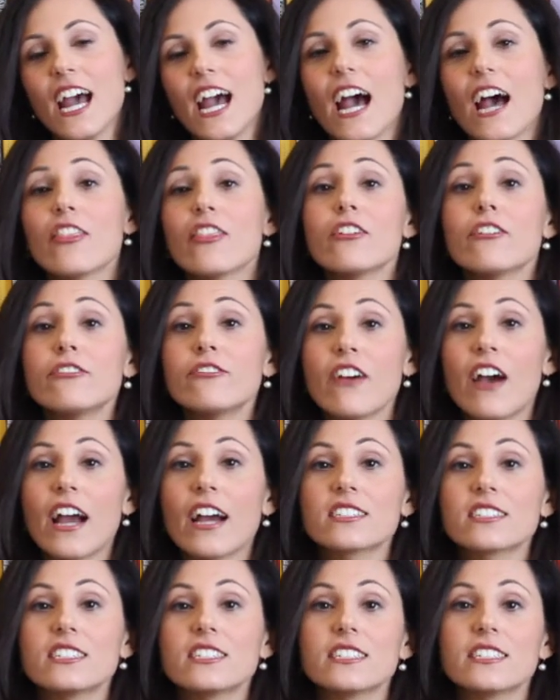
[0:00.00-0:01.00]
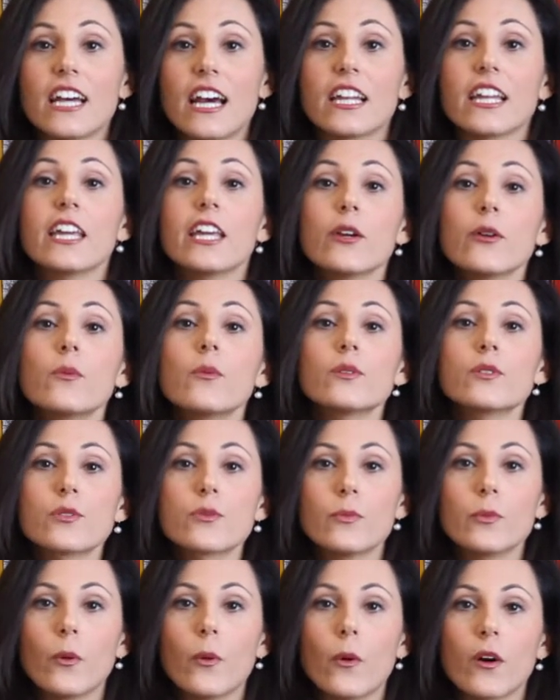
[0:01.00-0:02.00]
and the fact that he
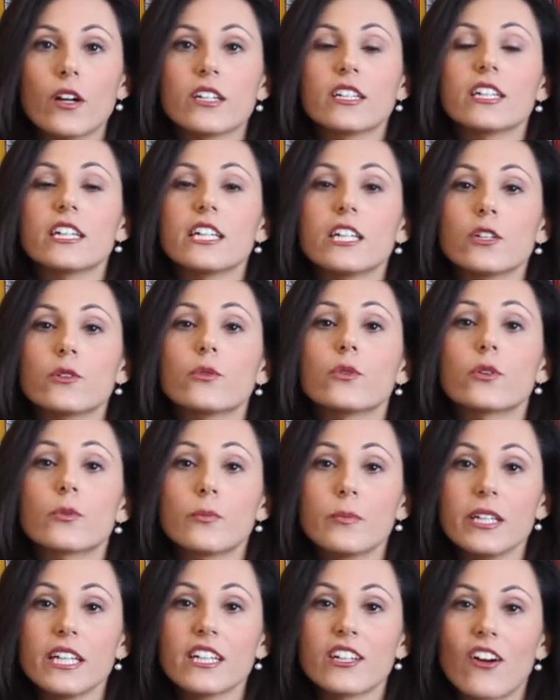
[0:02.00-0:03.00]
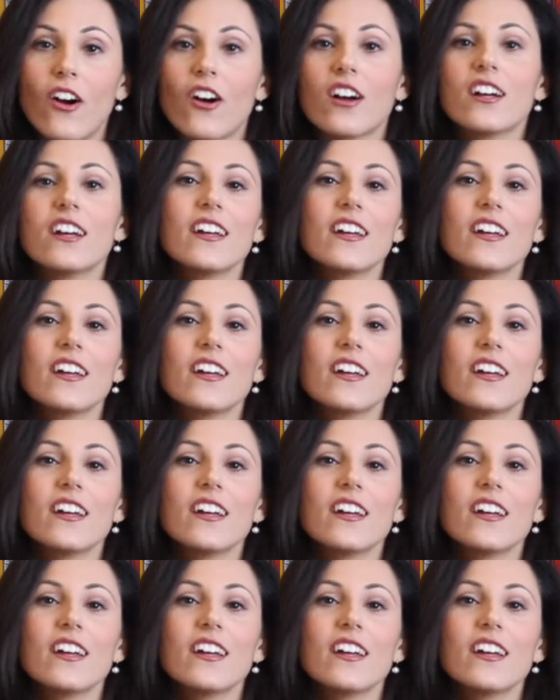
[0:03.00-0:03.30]
was born in Urbino,